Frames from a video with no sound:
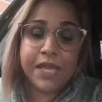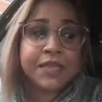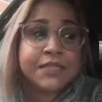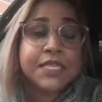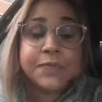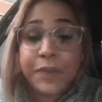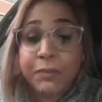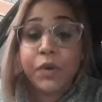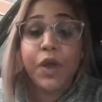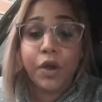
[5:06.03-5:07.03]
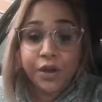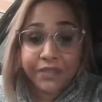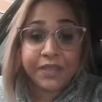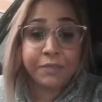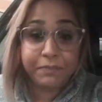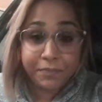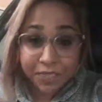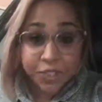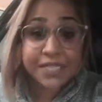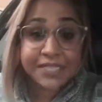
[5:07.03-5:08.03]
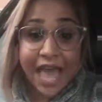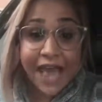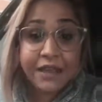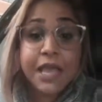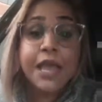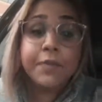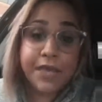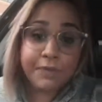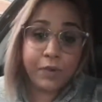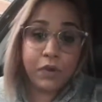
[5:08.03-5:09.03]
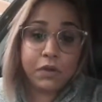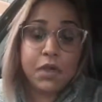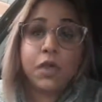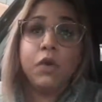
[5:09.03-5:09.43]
because these people are nothing but just that, people.